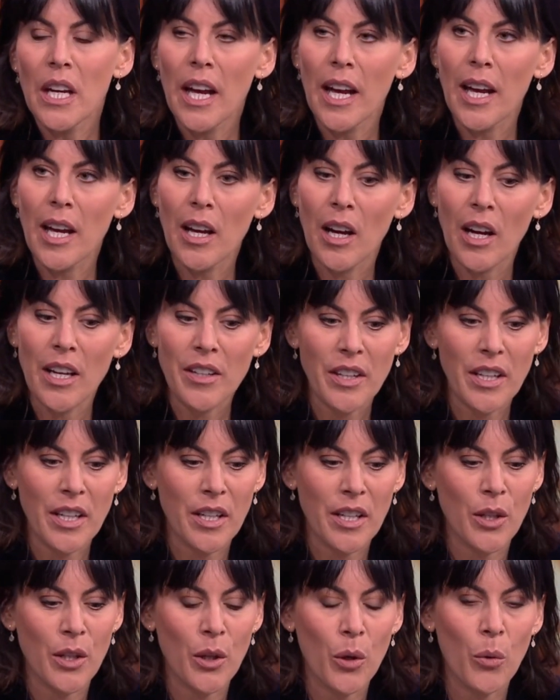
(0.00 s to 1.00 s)
I
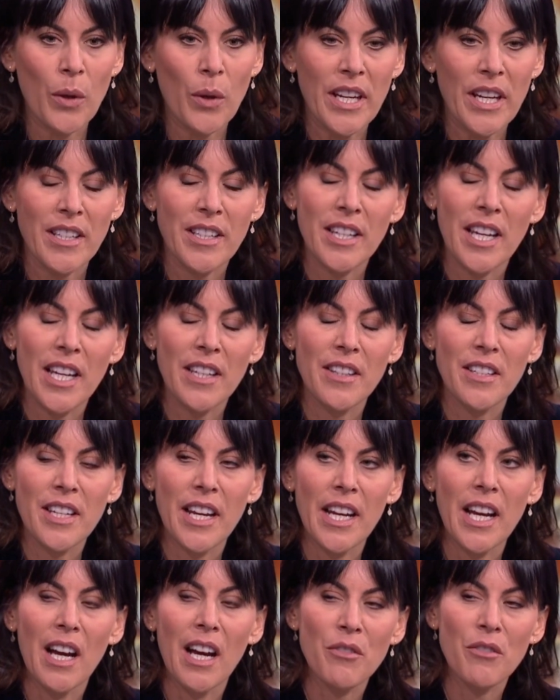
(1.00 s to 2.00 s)
think, he had said the
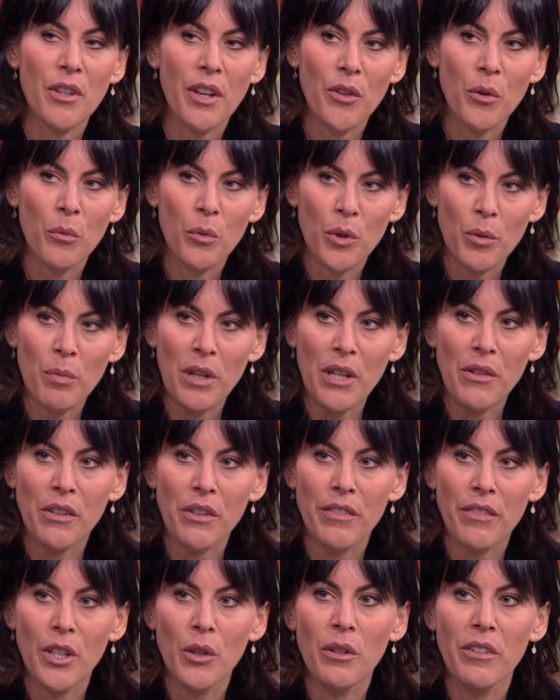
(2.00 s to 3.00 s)
day after that there would be a
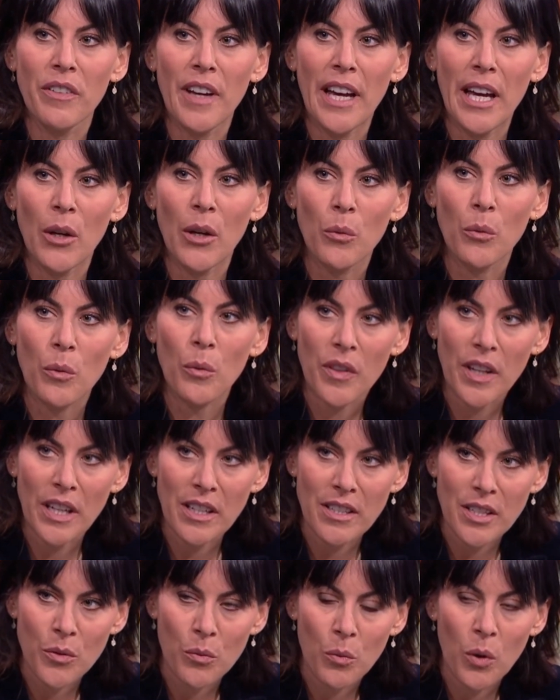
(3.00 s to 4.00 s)
review of how
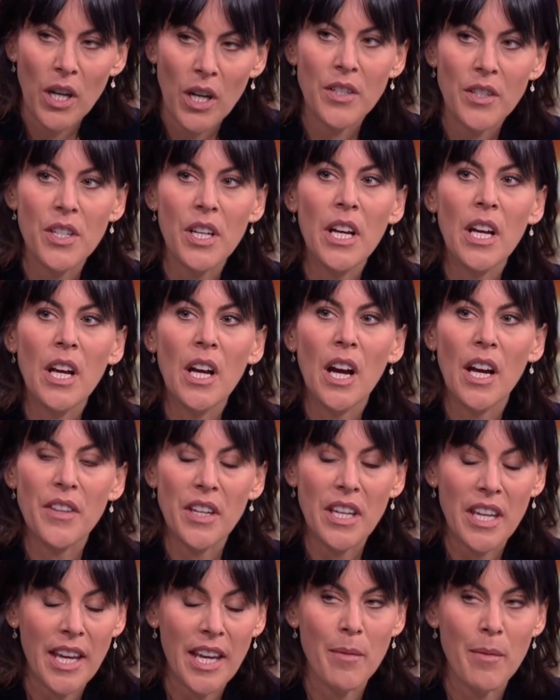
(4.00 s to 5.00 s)
things had worked. I
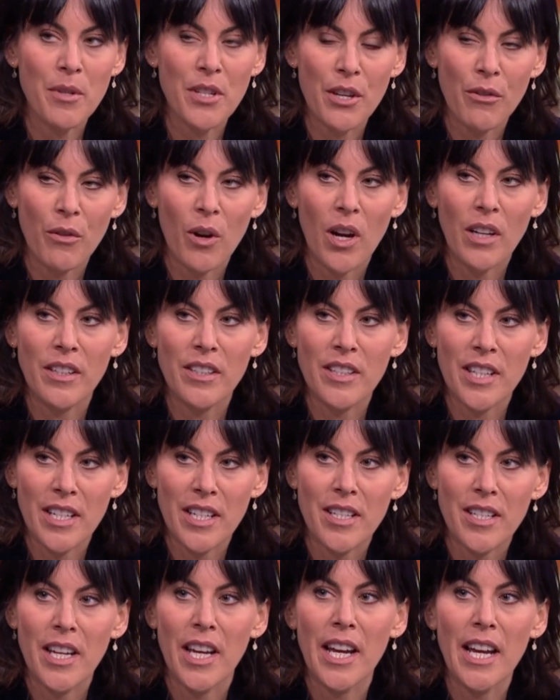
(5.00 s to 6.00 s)
think he came into the Oireachtas then
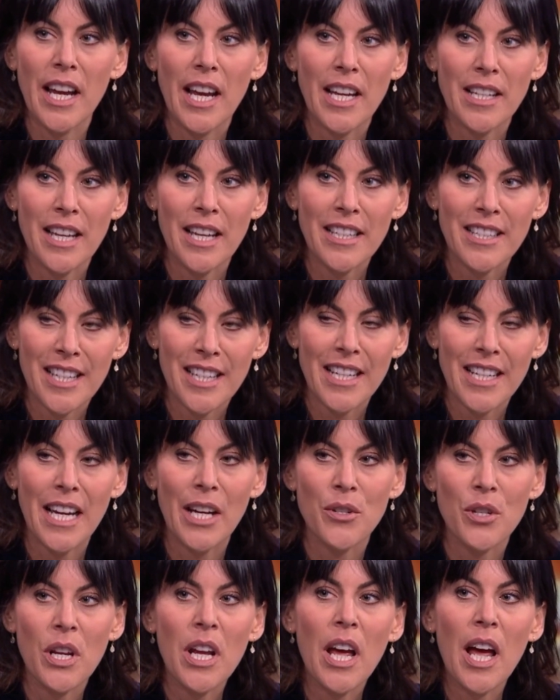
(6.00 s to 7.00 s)
today and set
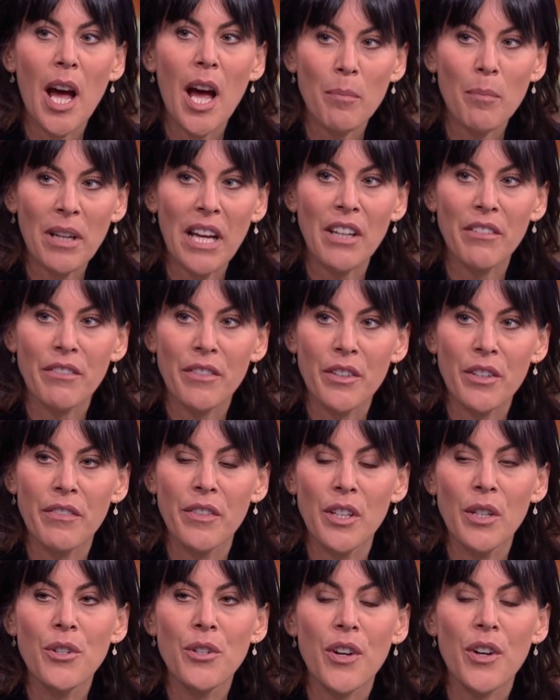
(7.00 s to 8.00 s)
out a plan for the
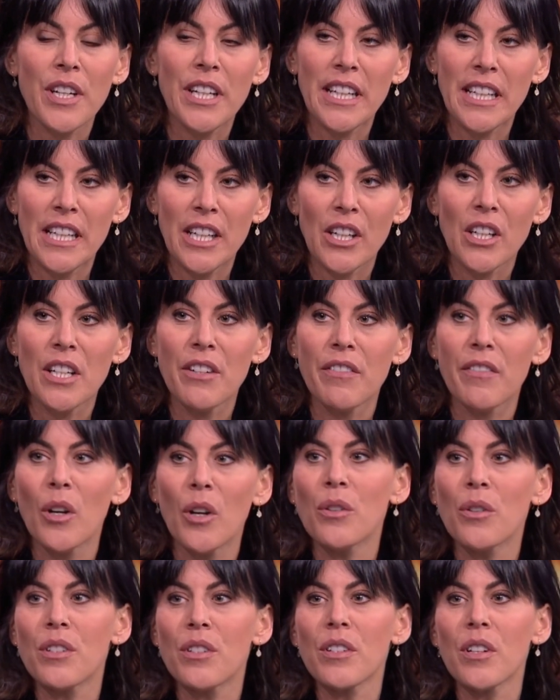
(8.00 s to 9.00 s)
future, and it clearly
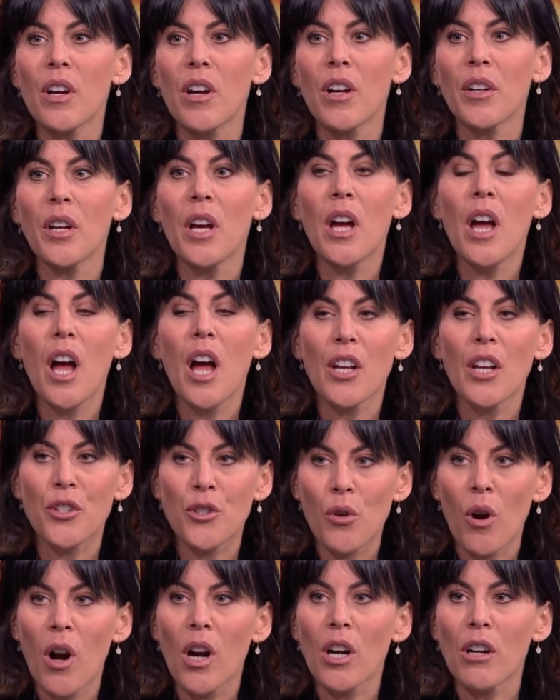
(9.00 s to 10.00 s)
focuses on a
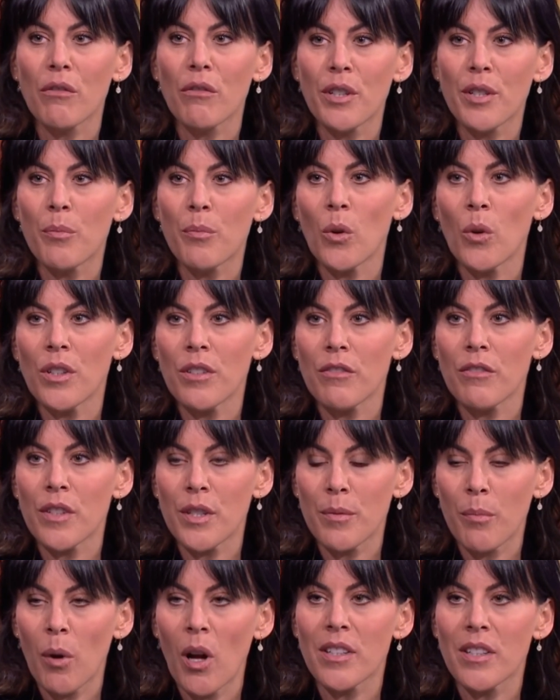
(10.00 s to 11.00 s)
stronger
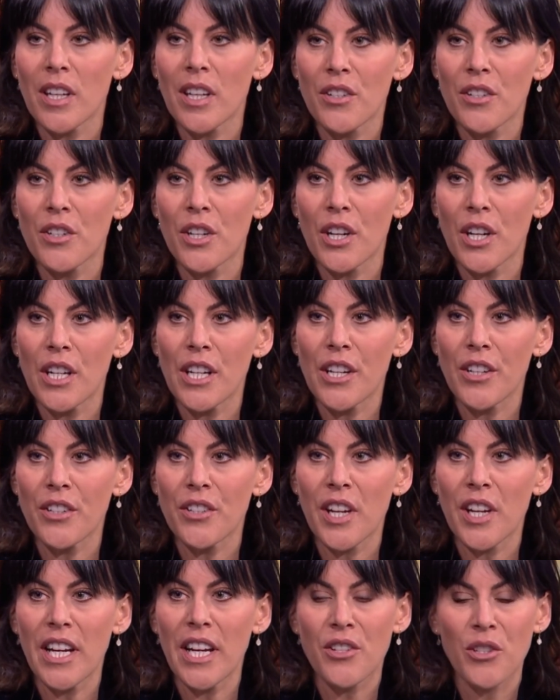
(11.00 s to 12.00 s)
response at an earlier
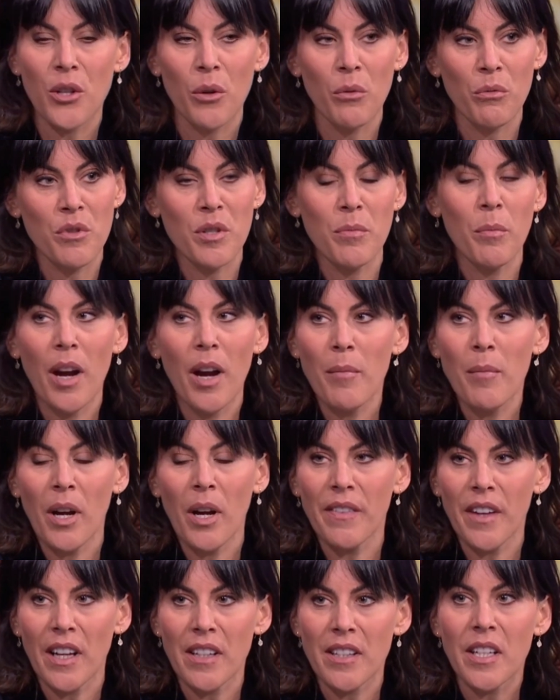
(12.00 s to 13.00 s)
stage. So to my
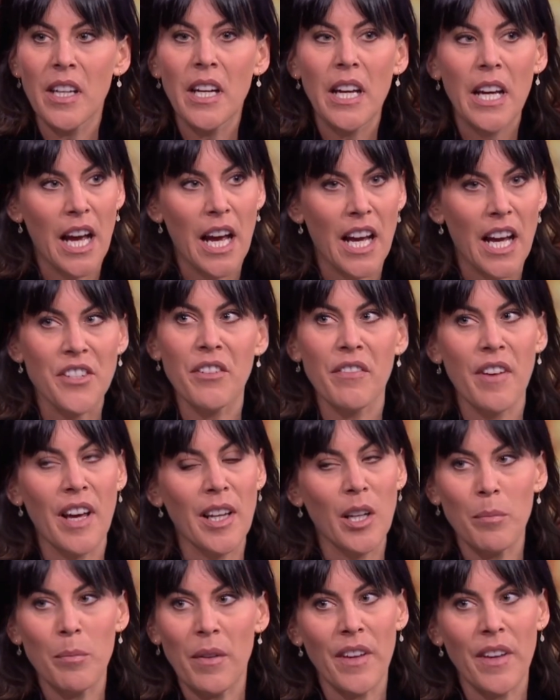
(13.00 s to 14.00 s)
mind, that's a
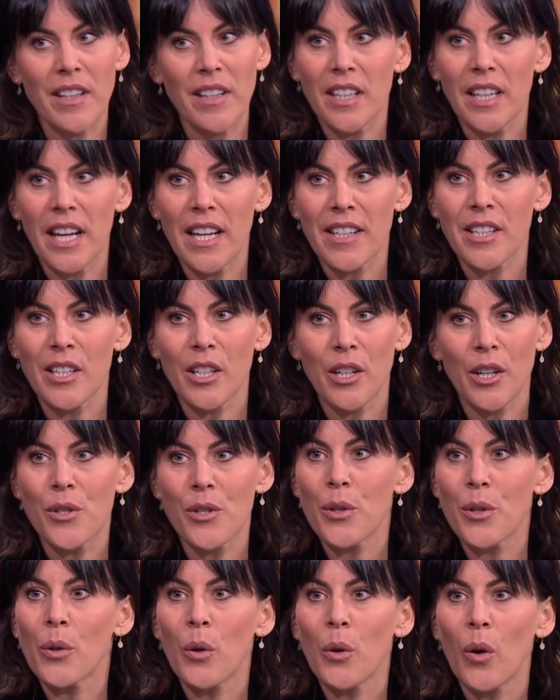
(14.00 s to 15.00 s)
development, that's a lesson
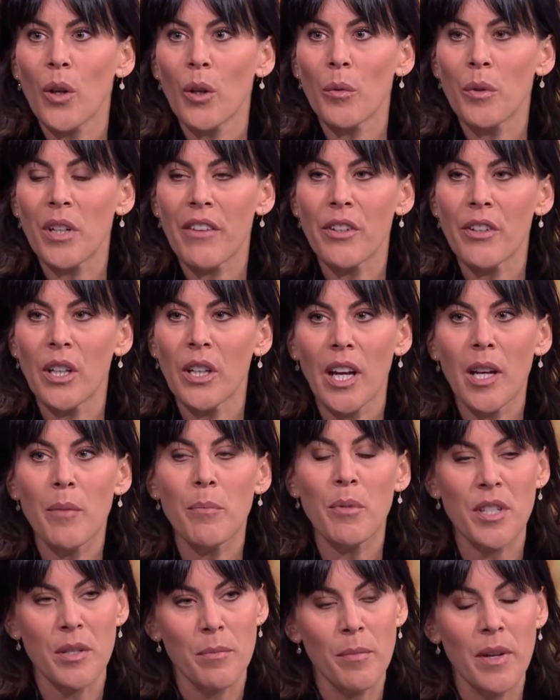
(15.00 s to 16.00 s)
learned. You can call it whatever you
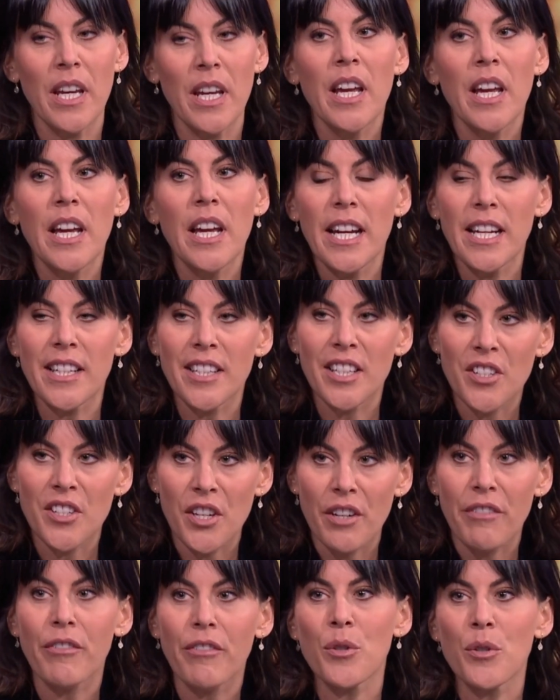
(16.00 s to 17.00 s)
like, but to me, it's a
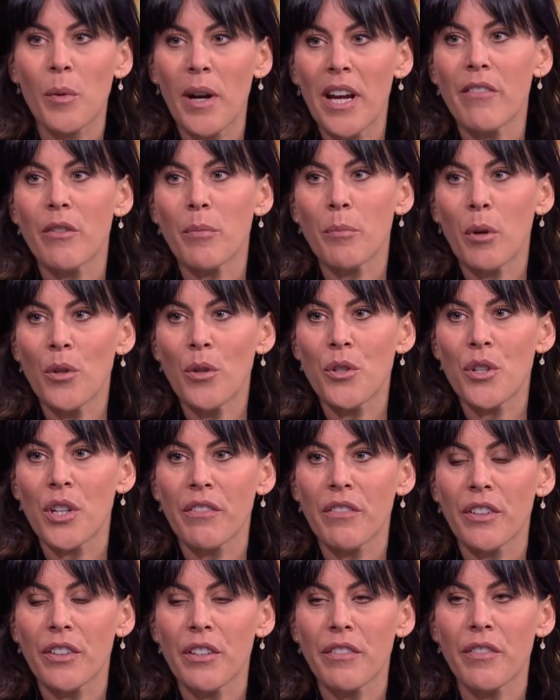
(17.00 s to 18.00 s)
different way of approaching
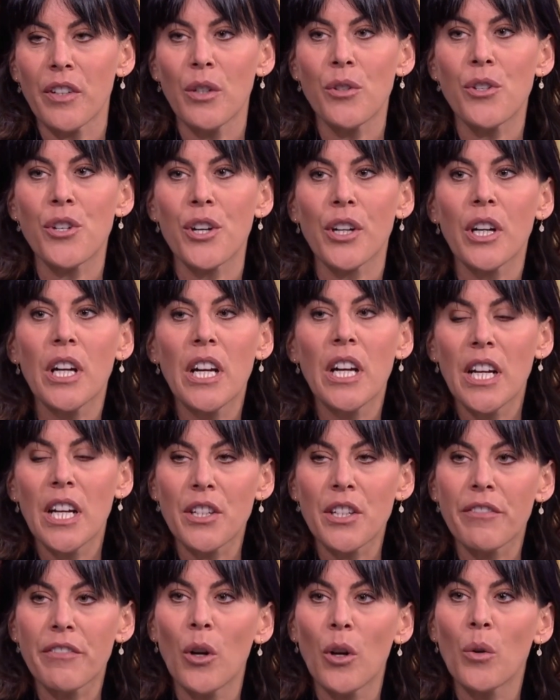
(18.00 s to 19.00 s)
it for the future.
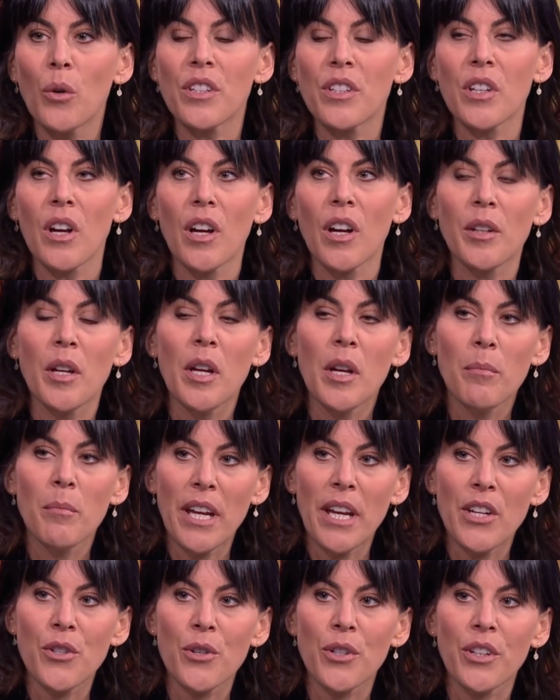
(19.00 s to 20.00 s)
It's a focus on
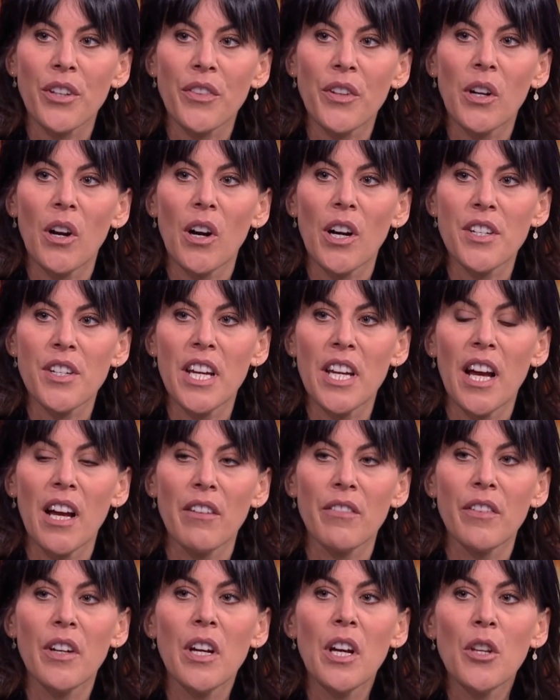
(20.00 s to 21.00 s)
making sure that the Gardaí
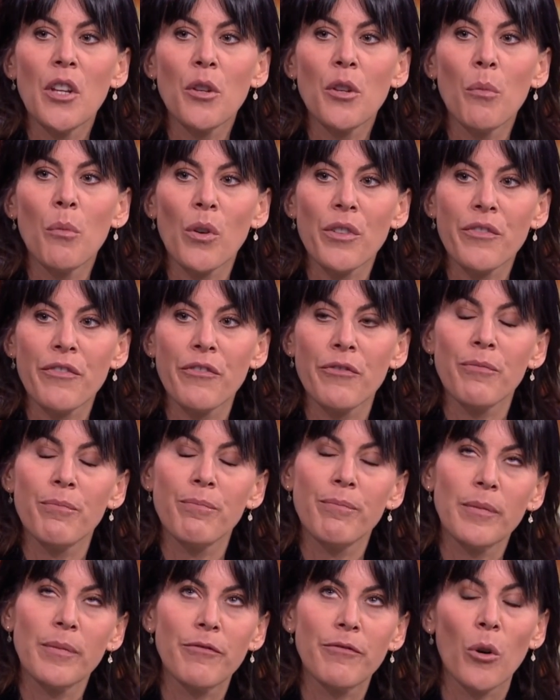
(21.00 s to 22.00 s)
have the more
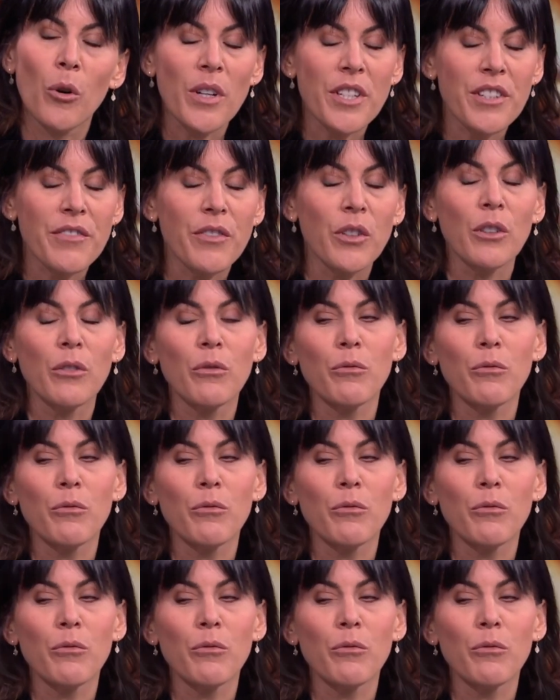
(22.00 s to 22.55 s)
forceful